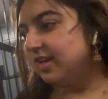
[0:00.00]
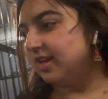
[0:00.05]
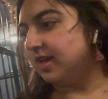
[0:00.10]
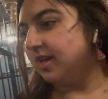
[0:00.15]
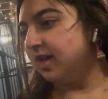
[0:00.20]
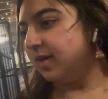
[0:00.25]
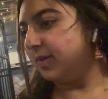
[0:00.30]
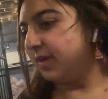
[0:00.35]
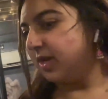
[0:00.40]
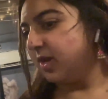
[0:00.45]

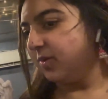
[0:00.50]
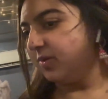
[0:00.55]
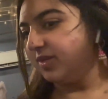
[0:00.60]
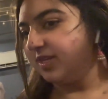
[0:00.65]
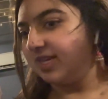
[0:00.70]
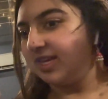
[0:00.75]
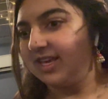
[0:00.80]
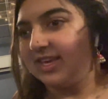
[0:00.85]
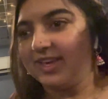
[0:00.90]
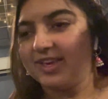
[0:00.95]
I mean, no
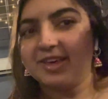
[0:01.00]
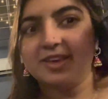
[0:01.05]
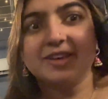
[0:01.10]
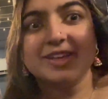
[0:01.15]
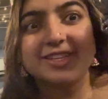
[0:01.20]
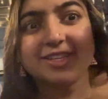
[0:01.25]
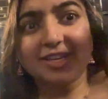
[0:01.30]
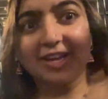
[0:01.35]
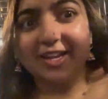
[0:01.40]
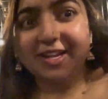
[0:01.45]
one's here.
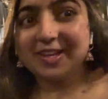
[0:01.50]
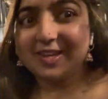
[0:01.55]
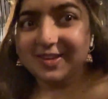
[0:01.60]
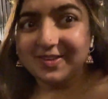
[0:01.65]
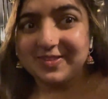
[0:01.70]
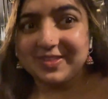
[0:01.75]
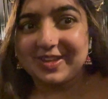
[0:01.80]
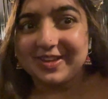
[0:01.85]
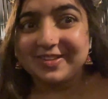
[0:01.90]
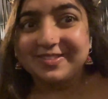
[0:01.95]
It's kind of
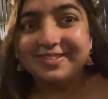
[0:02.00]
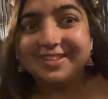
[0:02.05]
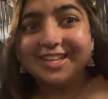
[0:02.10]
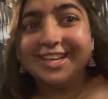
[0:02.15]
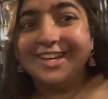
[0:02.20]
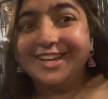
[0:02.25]
cute though.